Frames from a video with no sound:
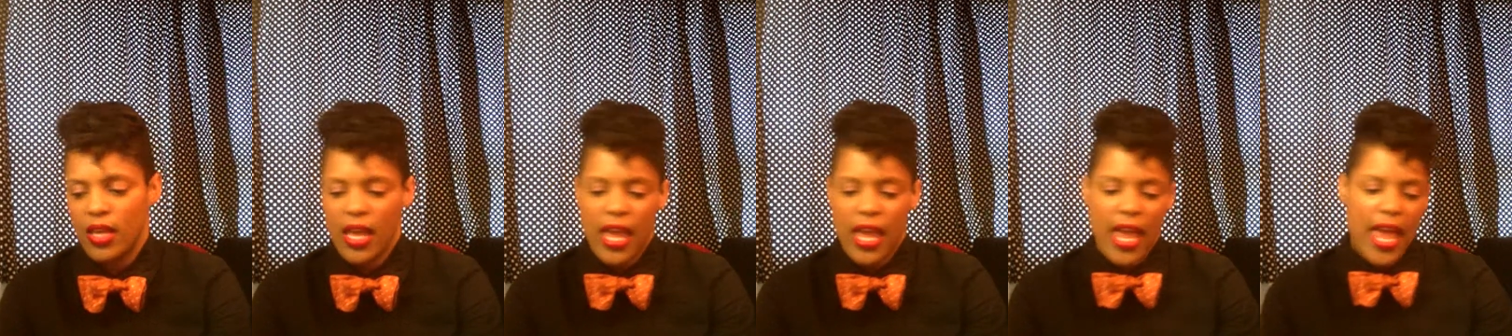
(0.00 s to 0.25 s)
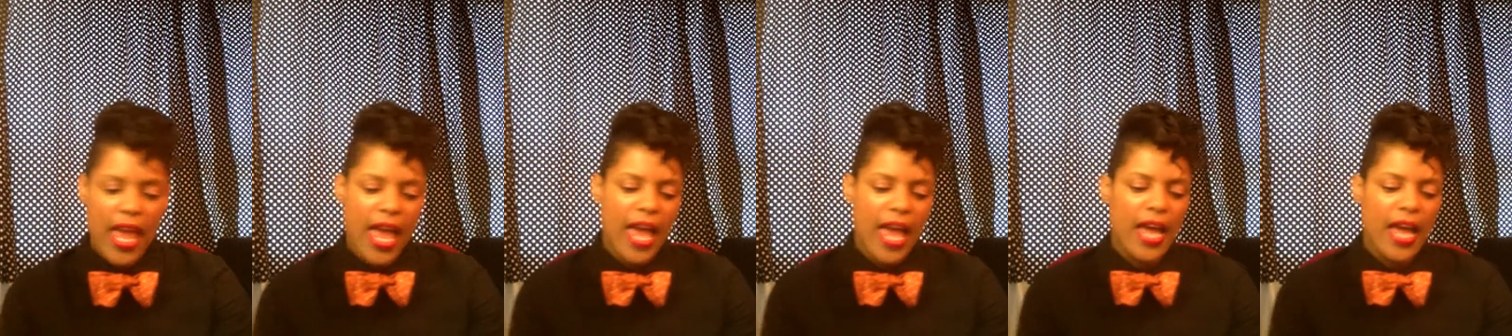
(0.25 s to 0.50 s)

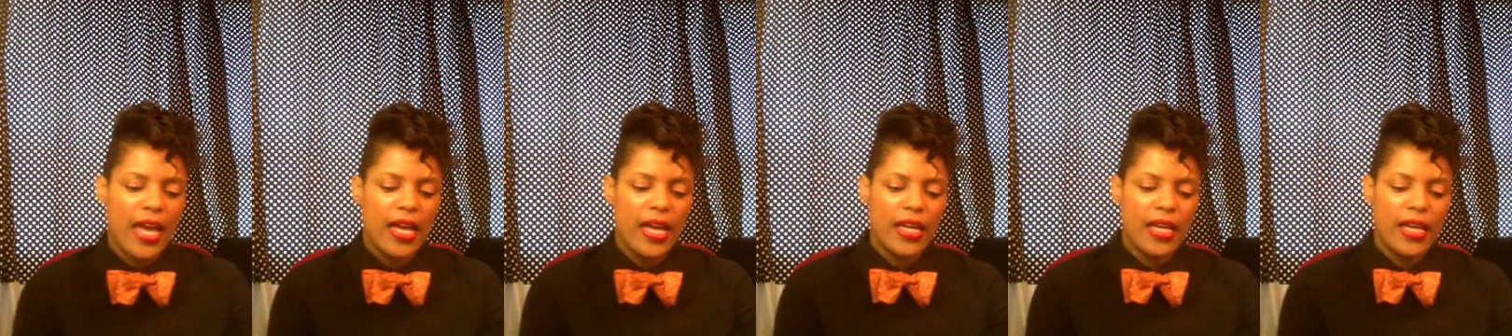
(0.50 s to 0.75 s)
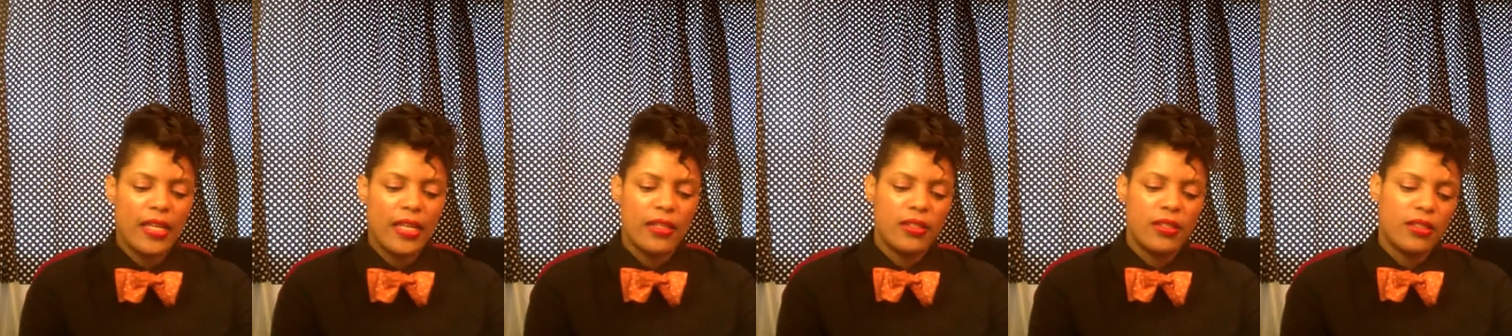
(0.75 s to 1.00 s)

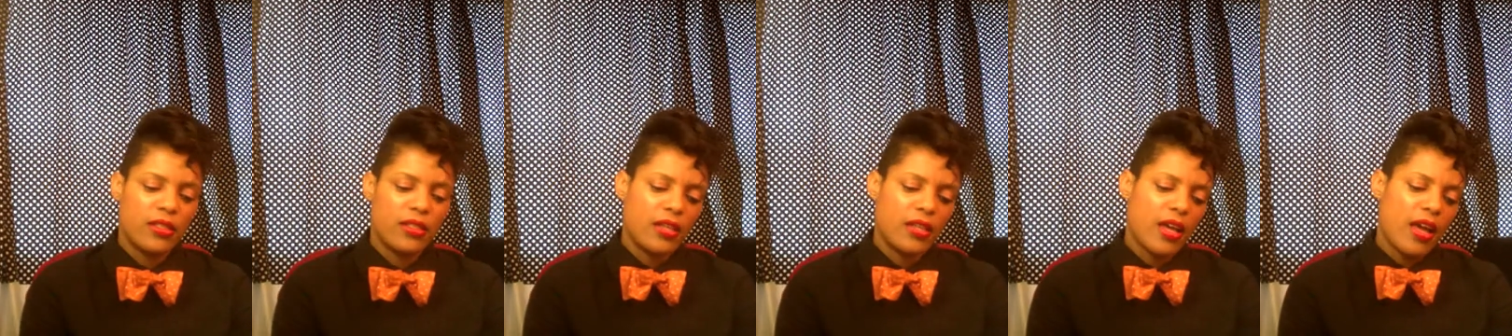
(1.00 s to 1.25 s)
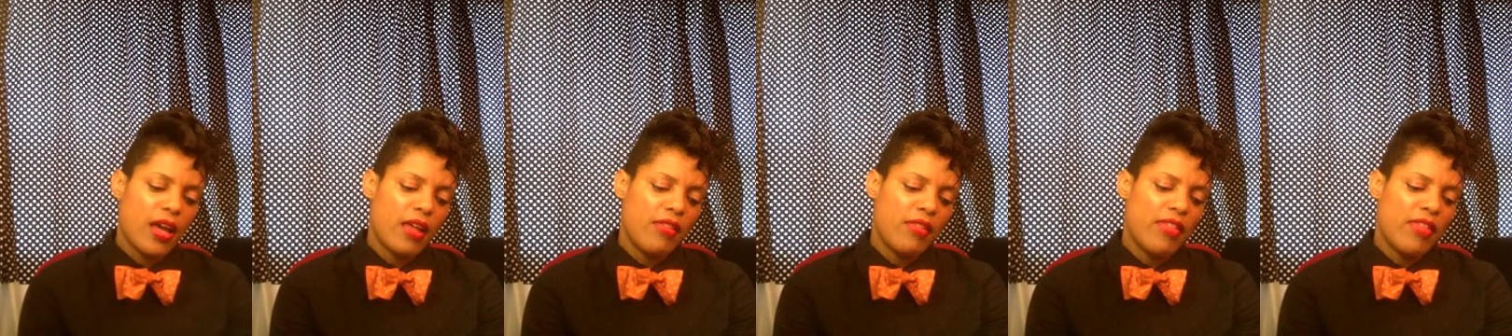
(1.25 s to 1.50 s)
And
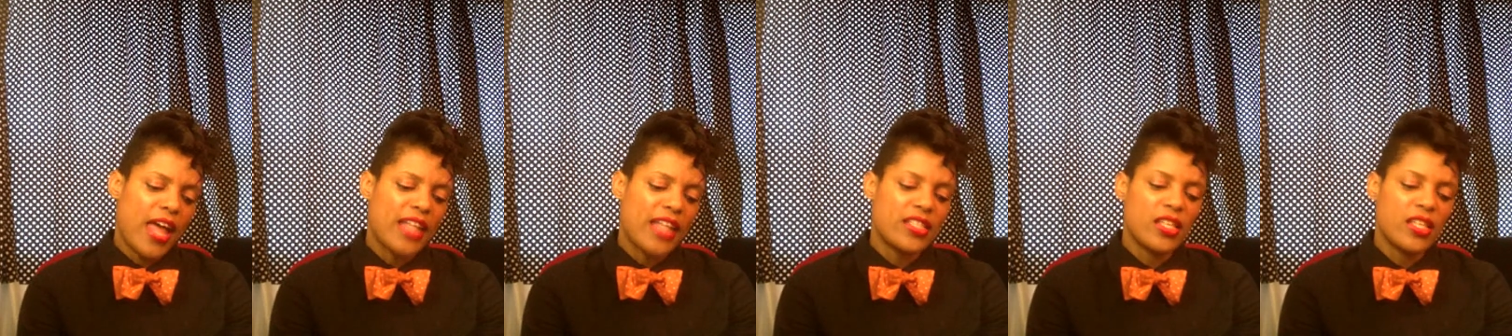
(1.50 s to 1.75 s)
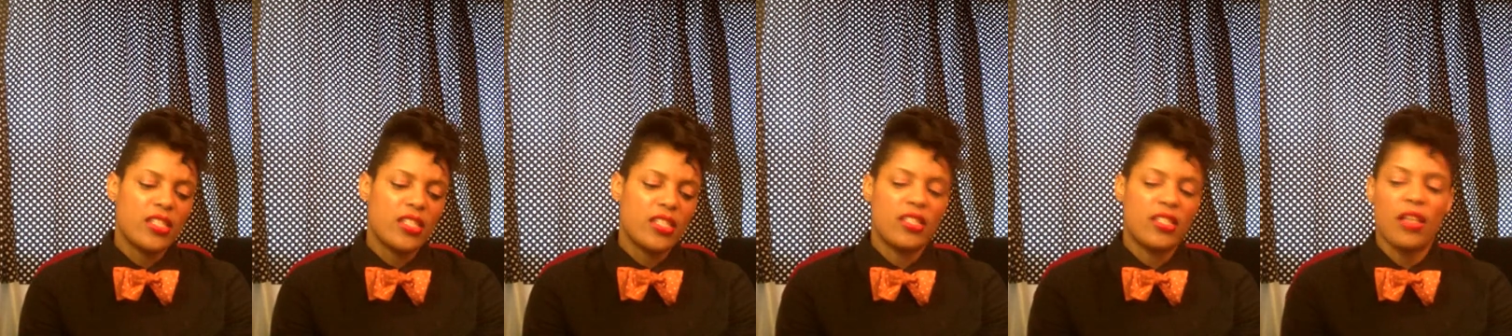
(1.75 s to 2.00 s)

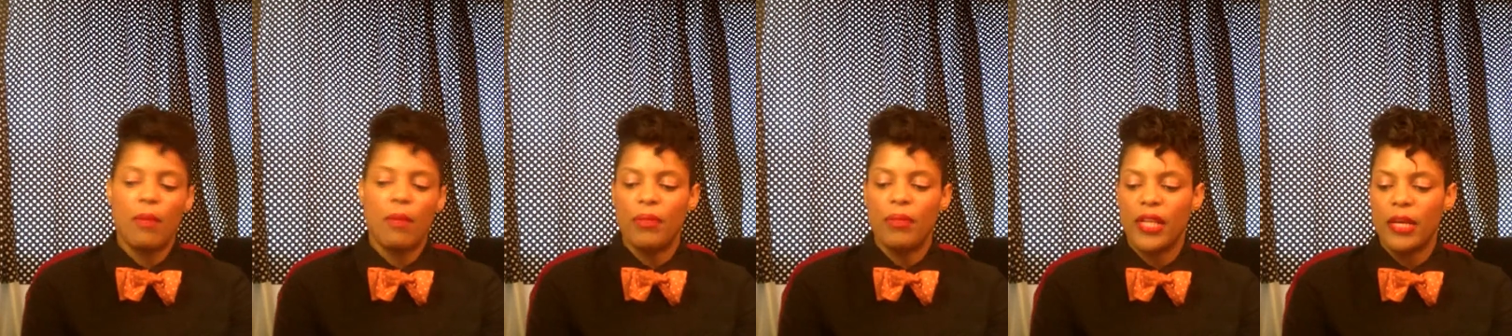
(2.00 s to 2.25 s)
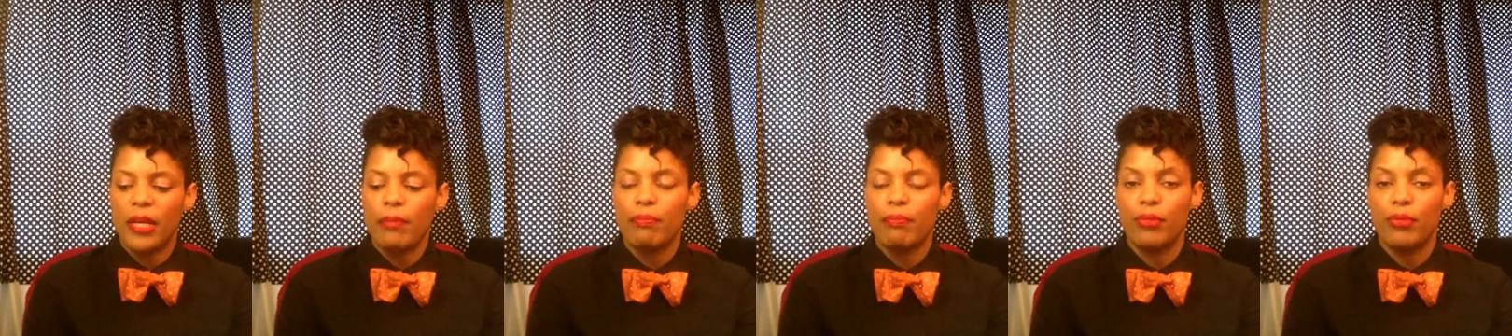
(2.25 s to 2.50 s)
that's
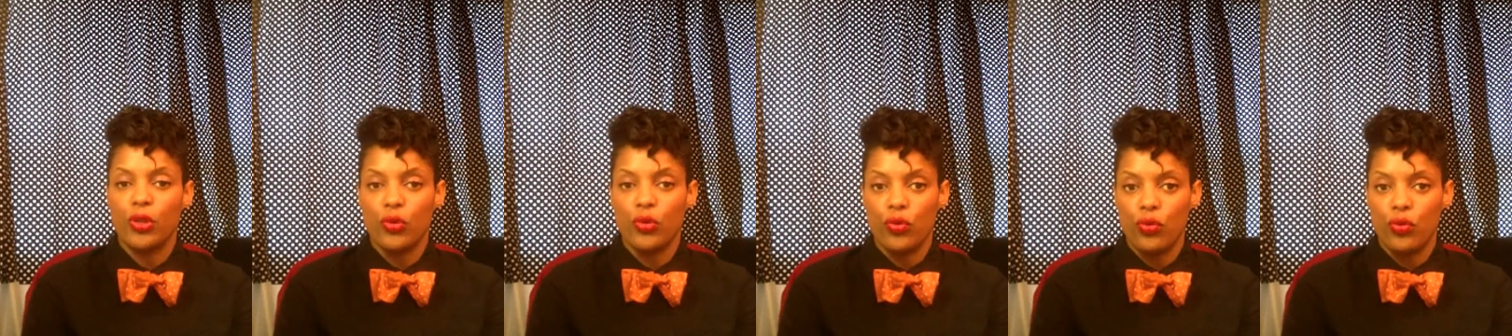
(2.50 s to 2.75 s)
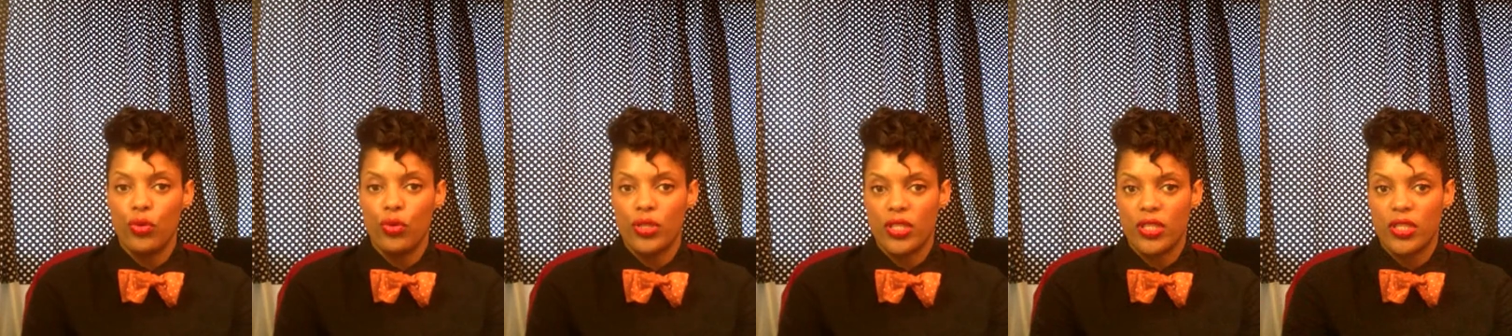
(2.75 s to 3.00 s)
Something
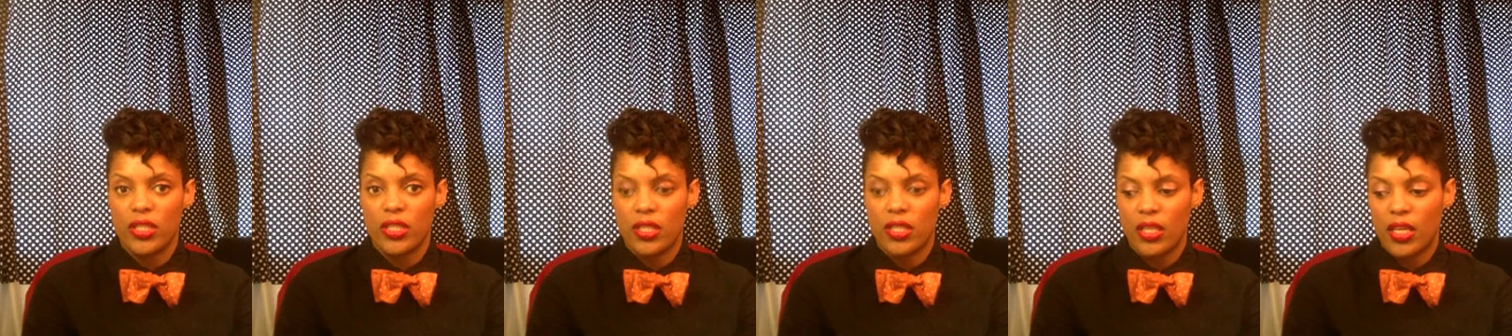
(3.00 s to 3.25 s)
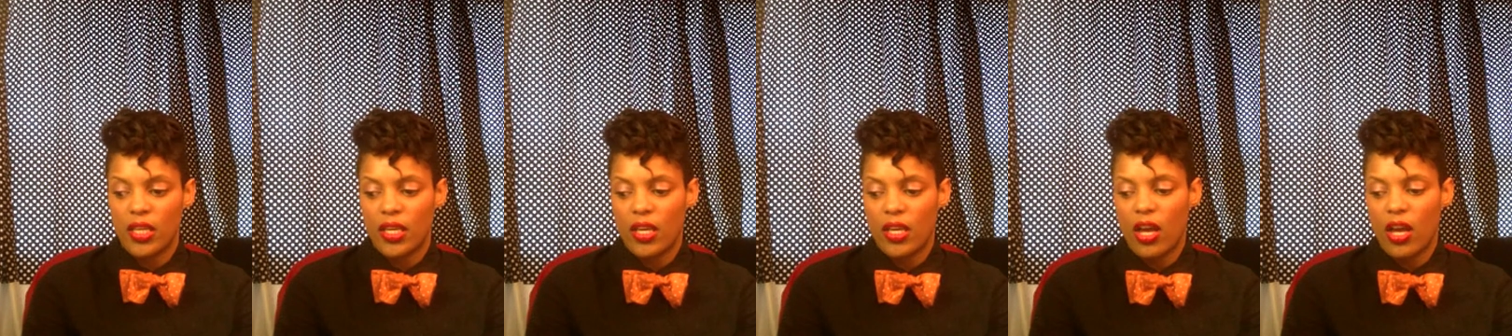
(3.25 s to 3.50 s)
Blue is the